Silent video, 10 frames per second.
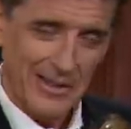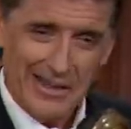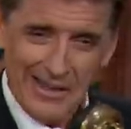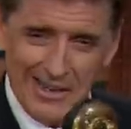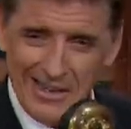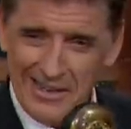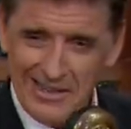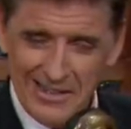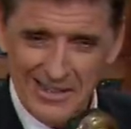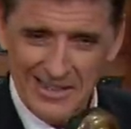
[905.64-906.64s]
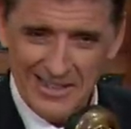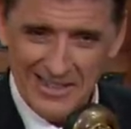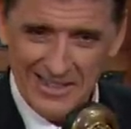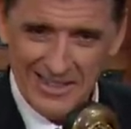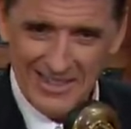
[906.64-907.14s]
How, how, are
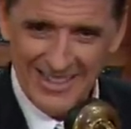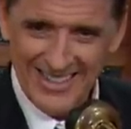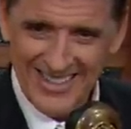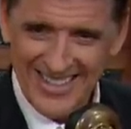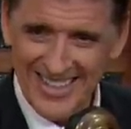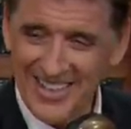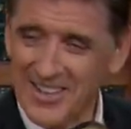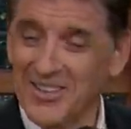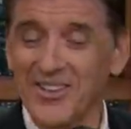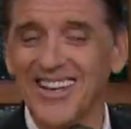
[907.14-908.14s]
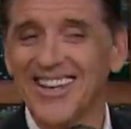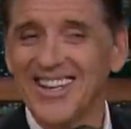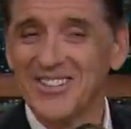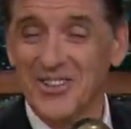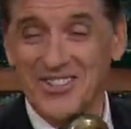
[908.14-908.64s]
you? How are you? You,
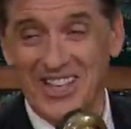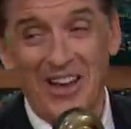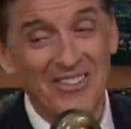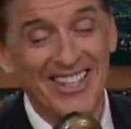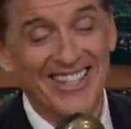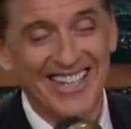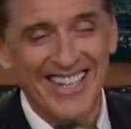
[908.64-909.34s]
you sounded.